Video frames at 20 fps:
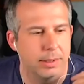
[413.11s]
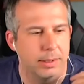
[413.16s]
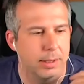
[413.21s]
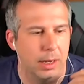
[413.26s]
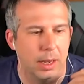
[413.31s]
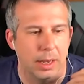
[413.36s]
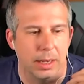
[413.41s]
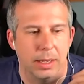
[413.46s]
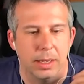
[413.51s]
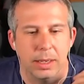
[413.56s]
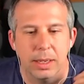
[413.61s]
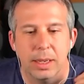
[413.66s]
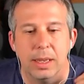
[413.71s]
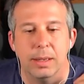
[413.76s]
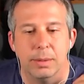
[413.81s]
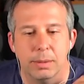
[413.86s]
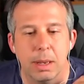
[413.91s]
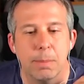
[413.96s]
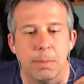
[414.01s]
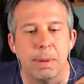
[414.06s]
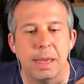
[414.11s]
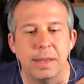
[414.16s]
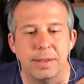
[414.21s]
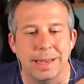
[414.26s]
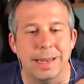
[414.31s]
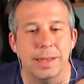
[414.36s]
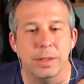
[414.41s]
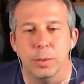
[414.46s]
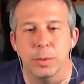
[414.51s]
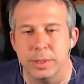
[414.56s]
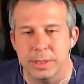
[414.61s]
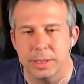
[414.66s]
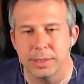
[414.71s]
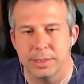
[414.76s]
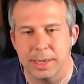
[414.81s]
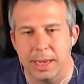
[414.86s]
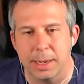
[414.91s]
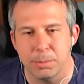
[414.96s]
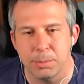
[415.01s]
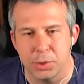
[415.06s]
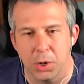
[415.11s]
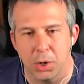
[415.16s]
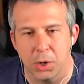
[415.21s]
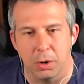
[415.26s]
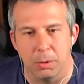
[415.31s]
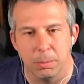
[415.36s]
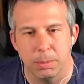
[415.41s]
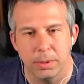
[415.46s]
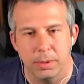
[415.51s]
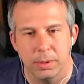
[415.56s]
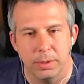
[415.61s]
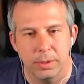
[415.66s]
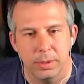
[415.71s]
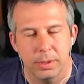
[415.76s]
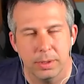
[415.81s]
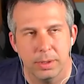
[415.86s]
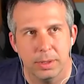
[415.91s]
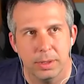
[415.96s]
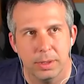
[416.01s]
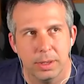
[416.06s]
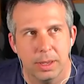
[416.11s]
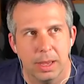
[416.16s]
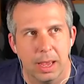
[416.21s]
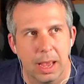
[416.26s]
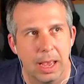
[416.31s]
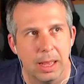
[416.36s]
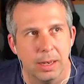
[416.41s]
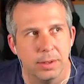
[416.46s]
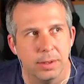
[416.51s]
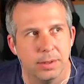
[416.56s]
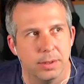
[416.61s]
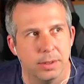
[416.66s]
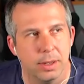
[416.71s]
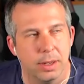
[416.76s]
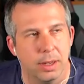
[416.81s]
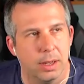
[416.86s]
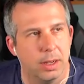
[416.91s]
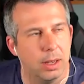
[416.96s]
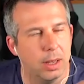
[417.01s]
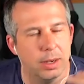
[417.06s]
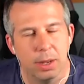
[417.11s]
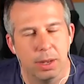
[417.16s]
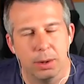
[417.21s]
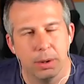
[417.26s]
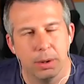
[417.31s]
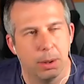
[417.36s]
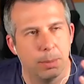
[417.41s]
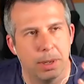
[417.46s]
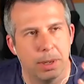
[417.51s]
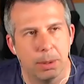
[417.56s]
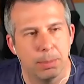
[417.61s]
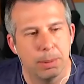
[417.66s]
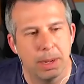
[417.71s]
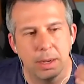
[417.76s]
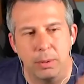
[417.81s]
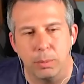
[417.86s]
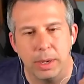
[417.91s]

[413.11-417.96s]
Like, they're basically doing the same job. And I know, I mean, I played